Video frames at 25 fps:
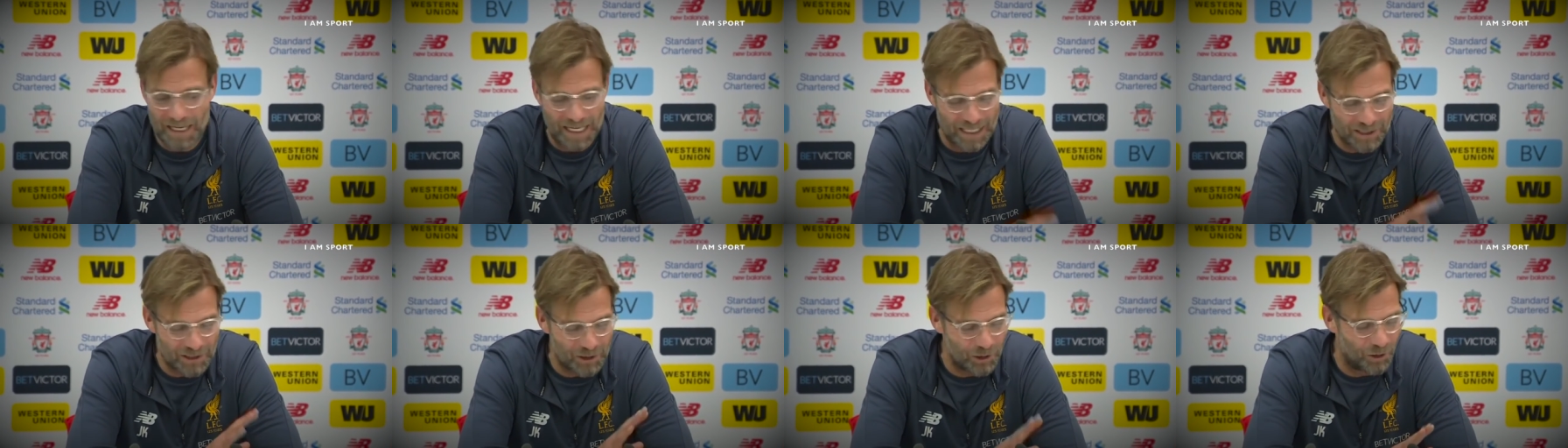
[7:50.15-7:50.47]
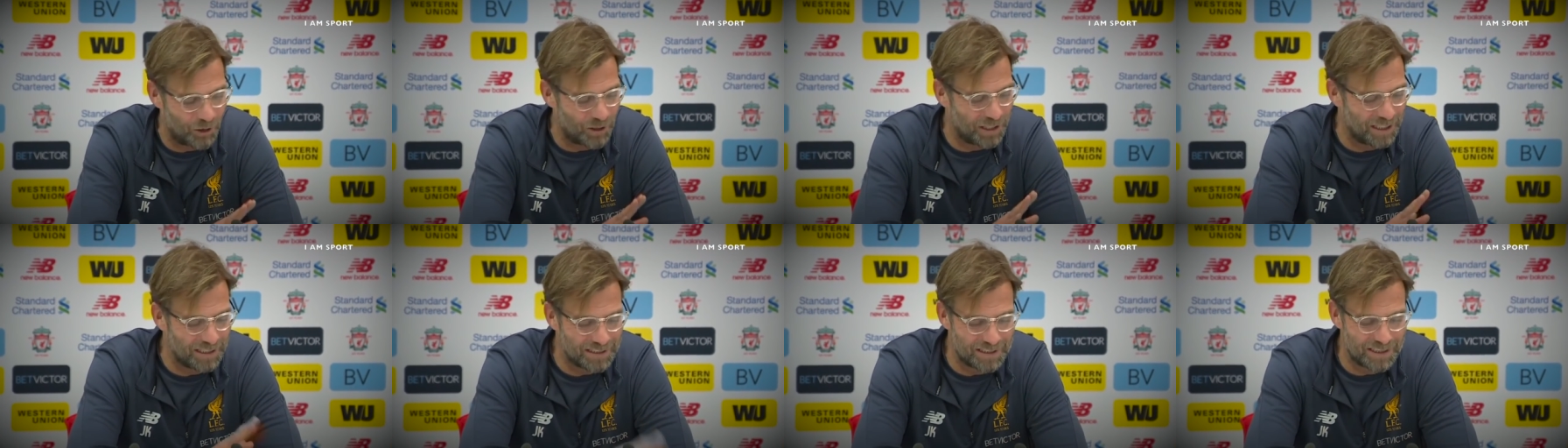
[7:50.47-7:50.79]
As
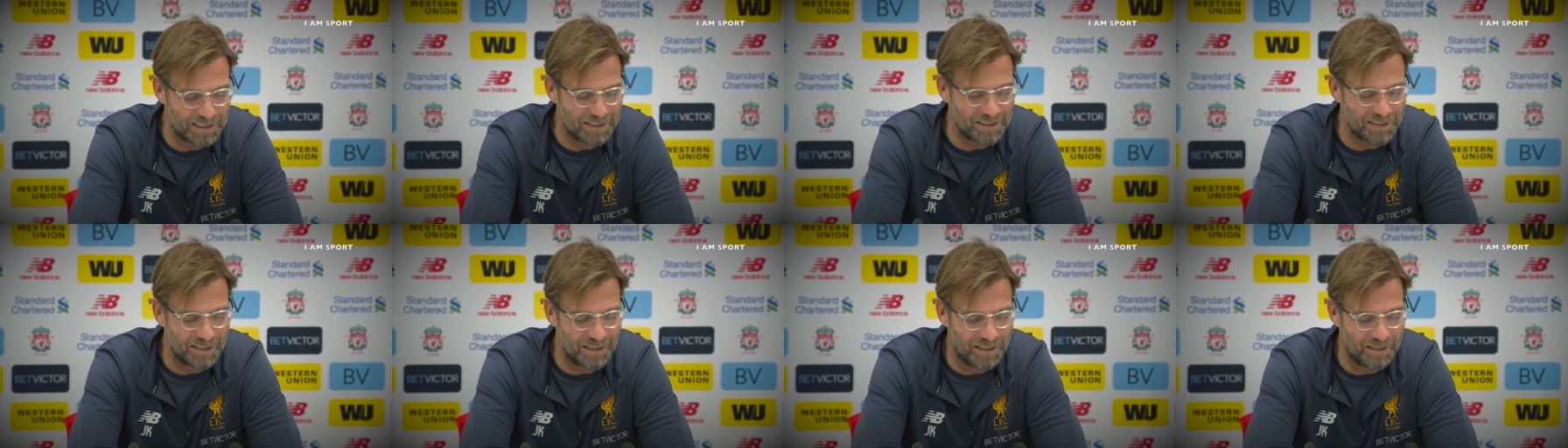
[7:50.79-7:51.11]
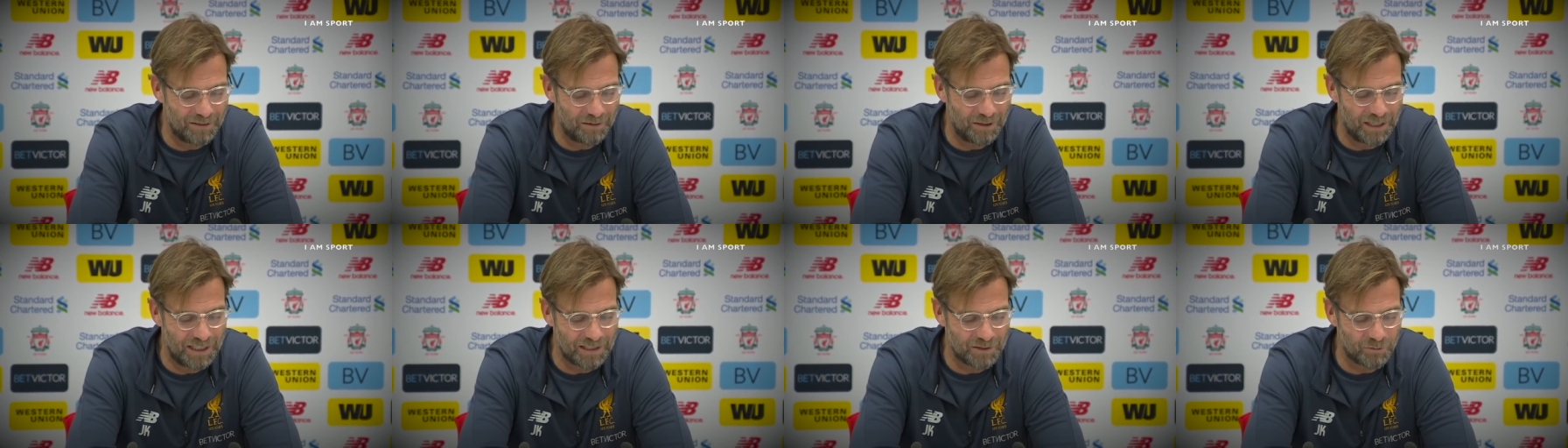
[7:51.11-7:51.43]
long as it
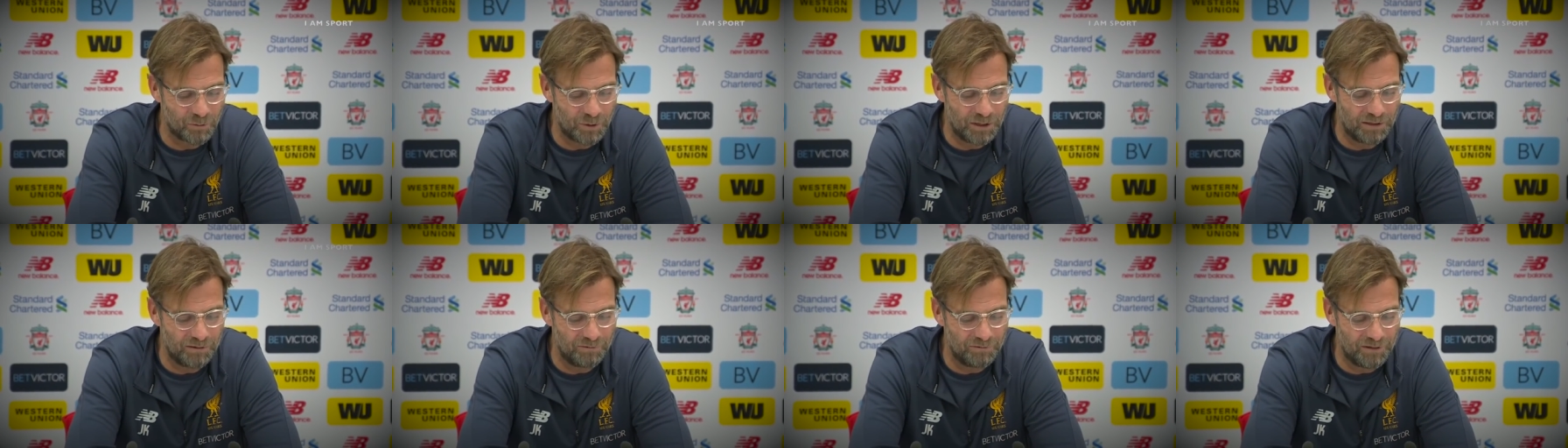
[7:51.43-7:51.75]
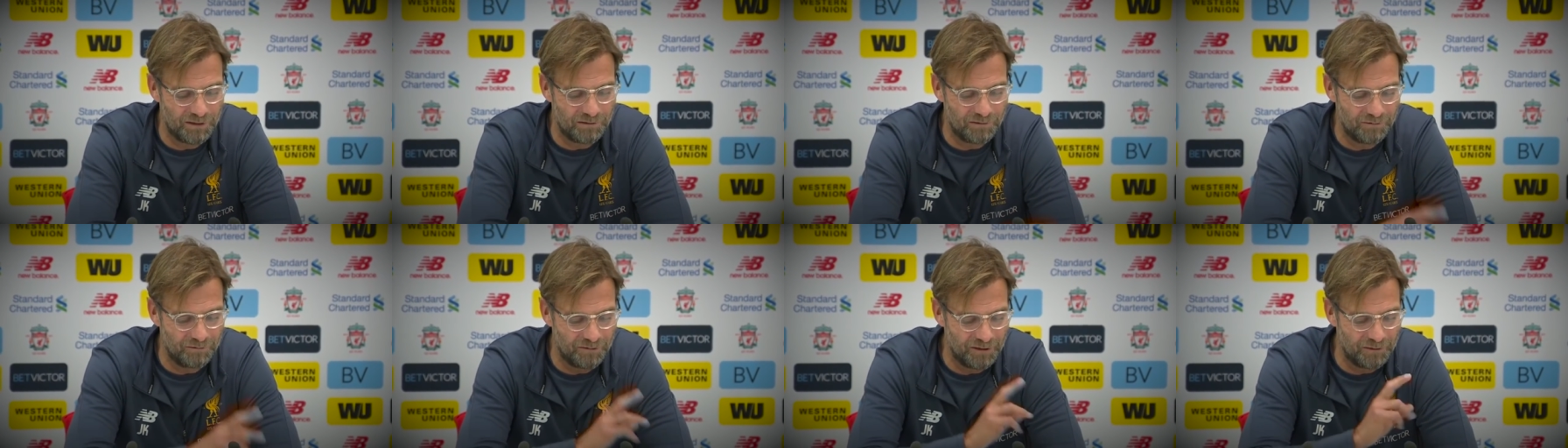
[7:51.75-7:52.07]
uh, as we,
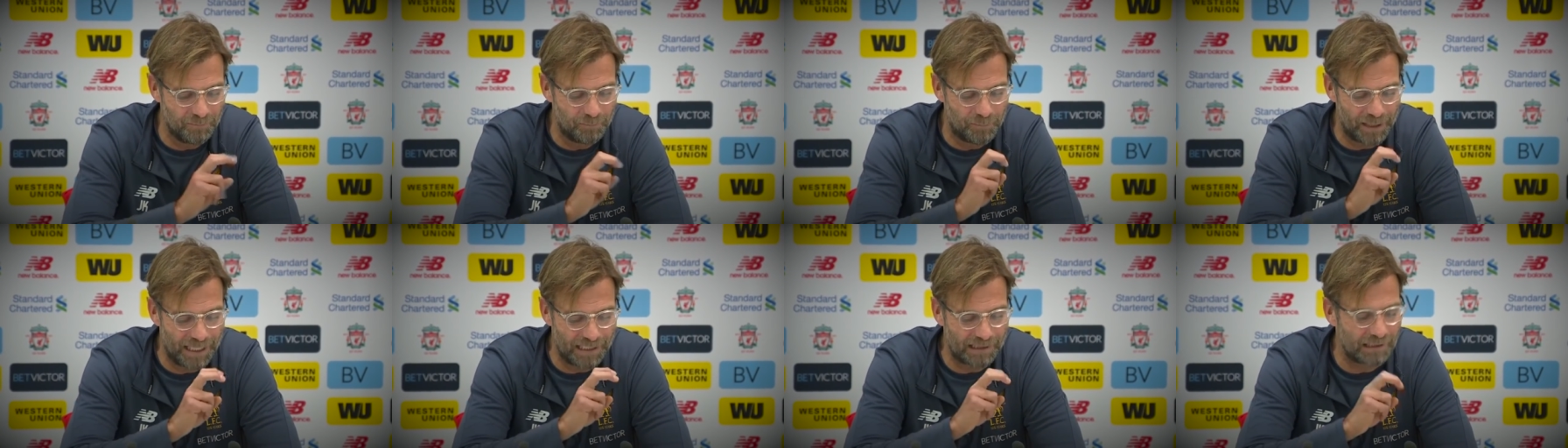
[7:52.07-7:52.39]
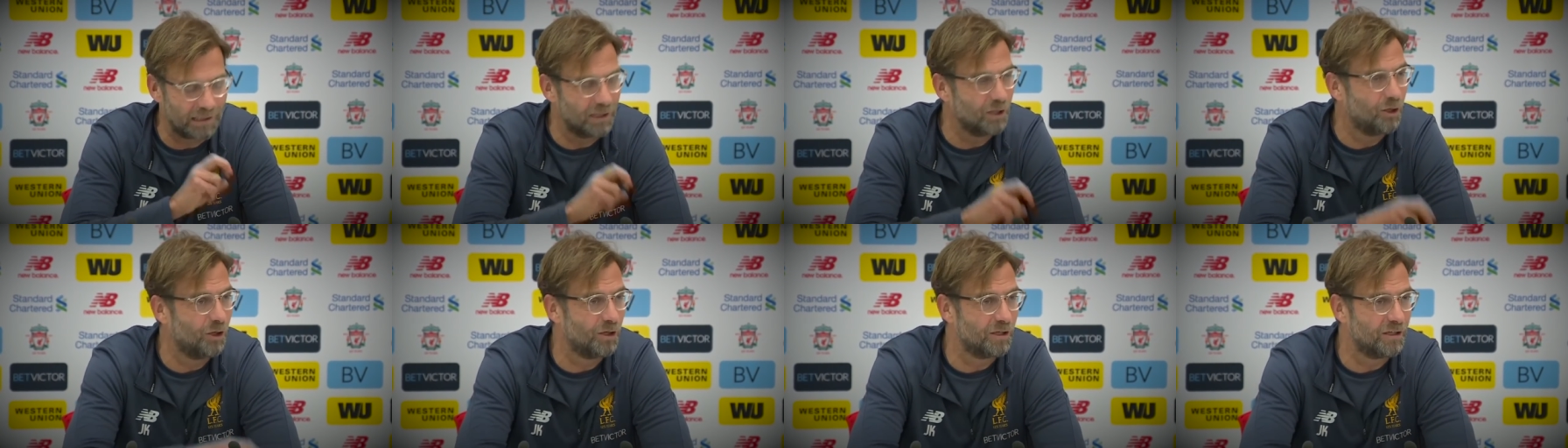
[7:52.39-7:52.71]
we, we
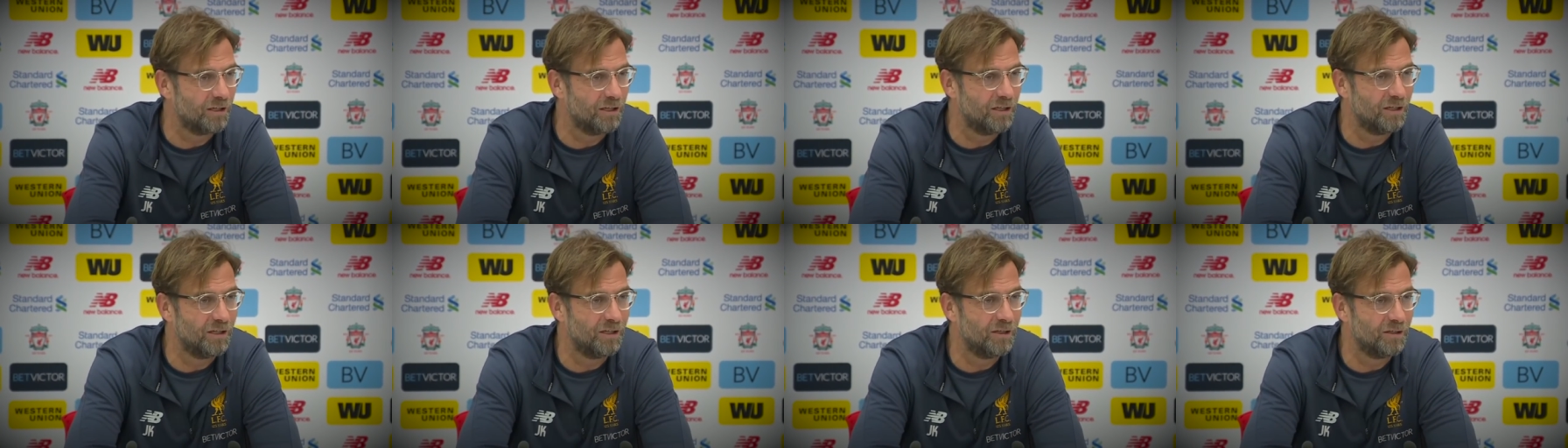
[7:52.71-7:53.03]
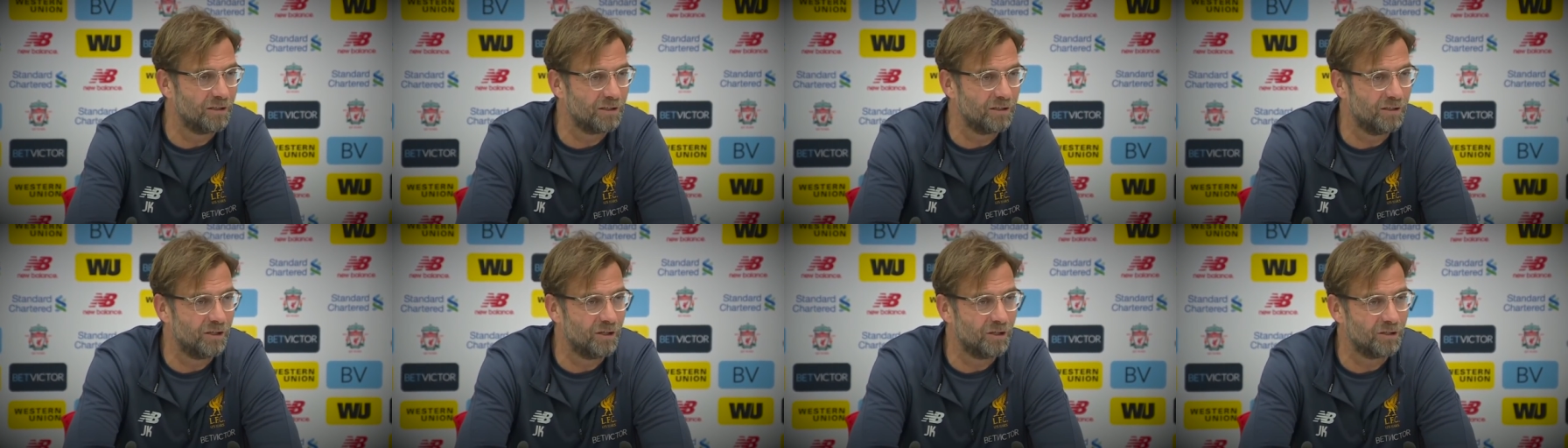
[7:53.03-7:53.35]
battle on a
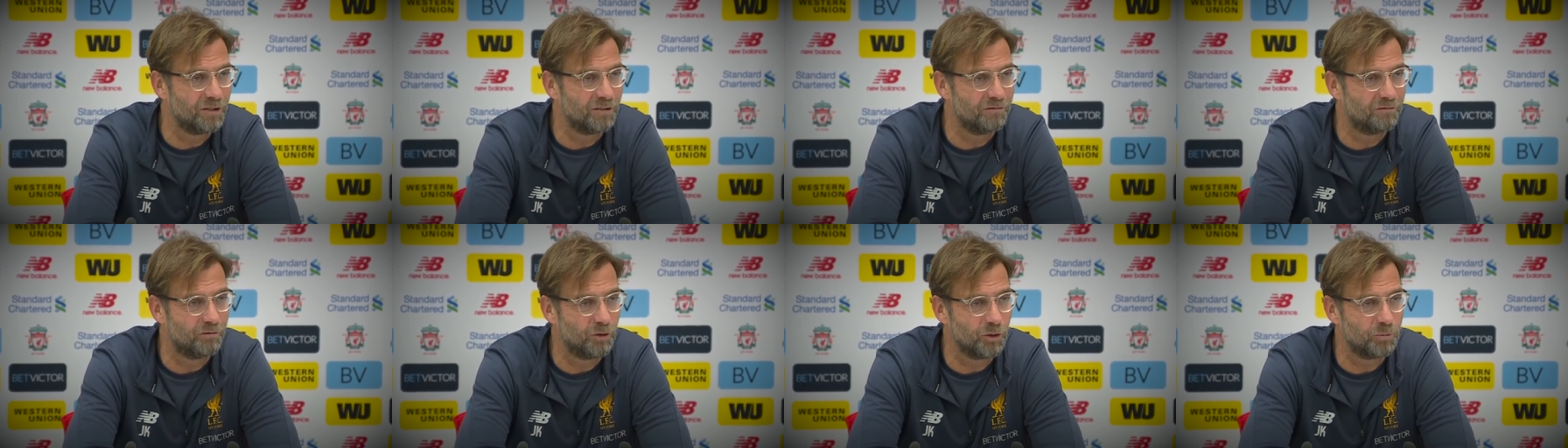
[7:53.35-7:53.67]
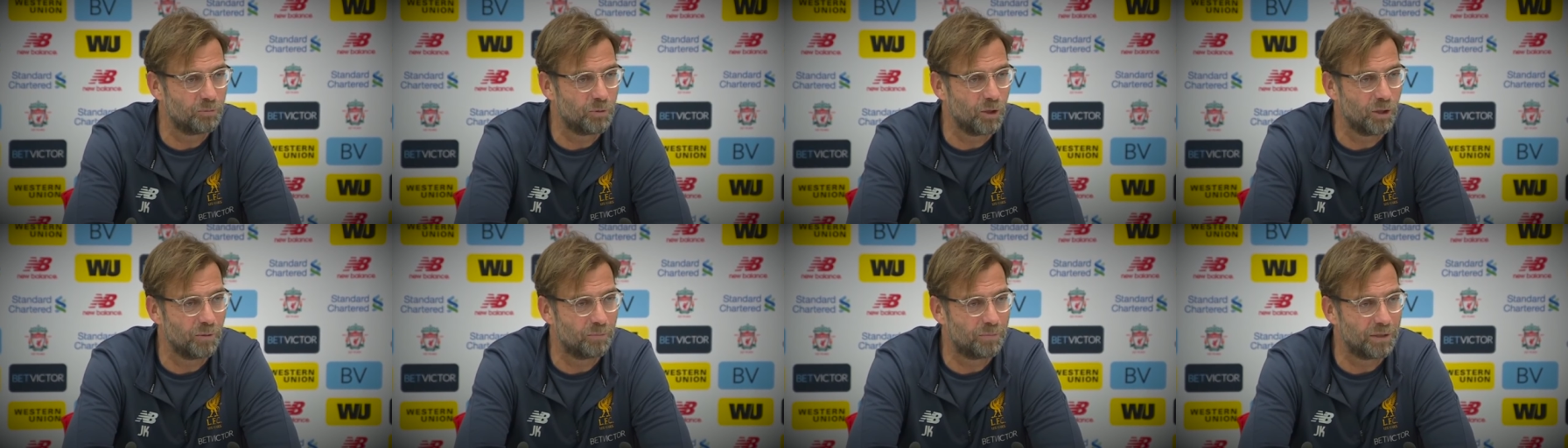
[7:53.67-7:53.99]
on a on a
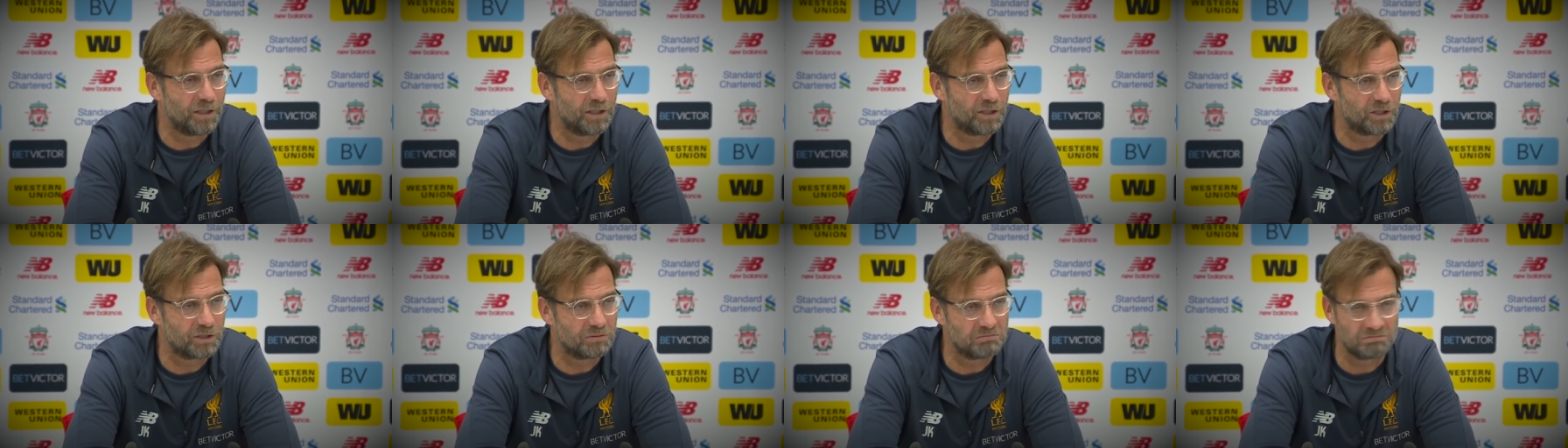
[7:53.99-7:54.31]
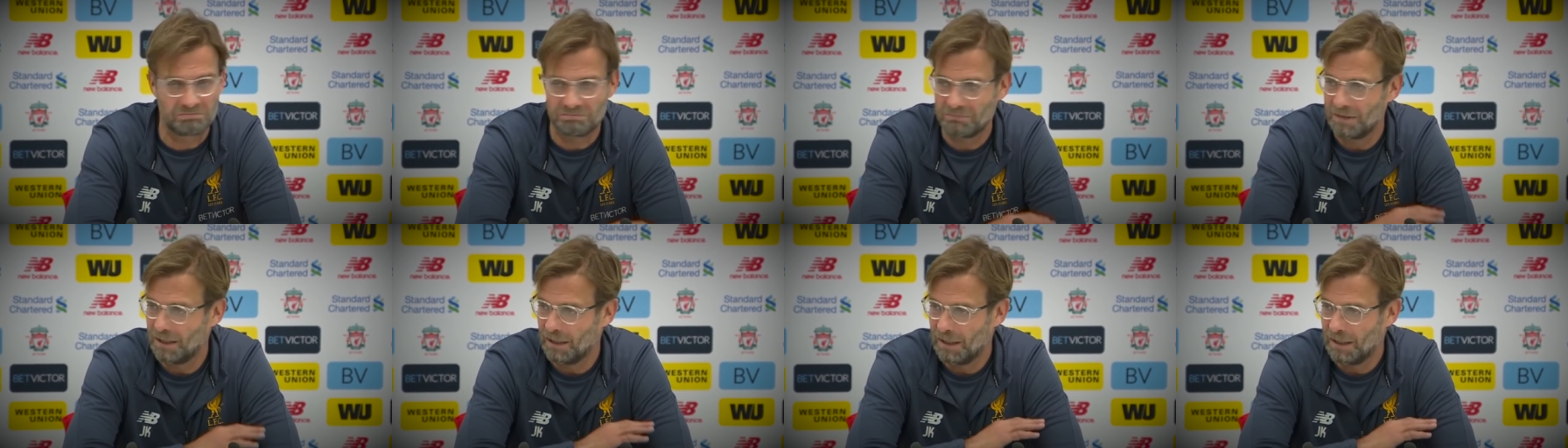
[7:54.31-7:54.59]
football pitch,